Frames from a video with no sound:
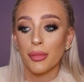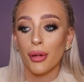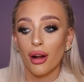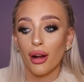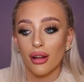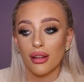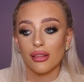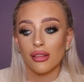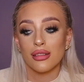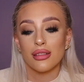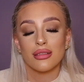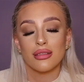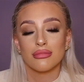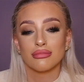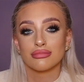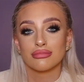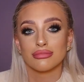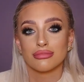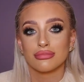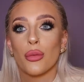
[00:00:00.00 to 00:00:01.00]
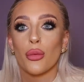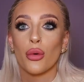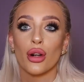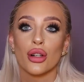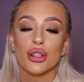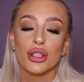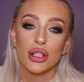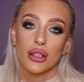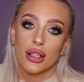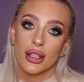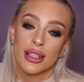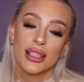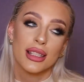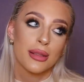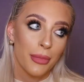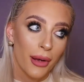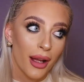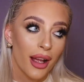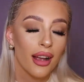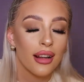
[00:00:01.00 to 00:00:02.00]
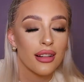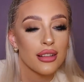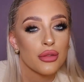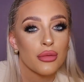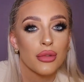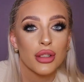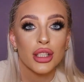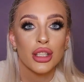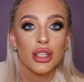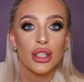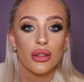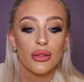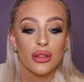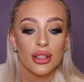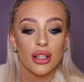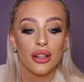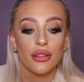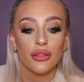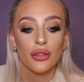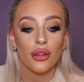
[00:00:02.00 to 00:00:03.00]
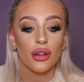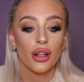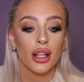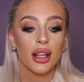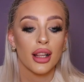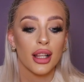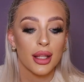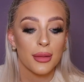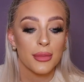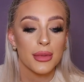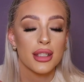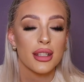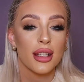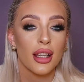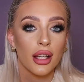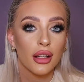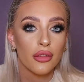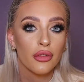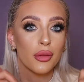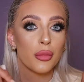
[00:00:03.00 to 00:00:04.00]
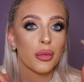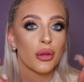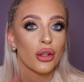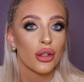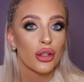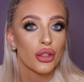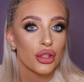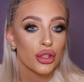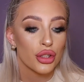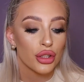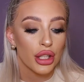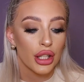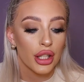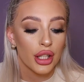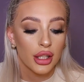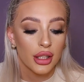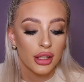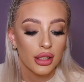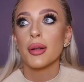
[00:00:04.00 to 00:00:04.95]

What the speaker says: because what do you expect when you're using a fucking lipstick for blush on?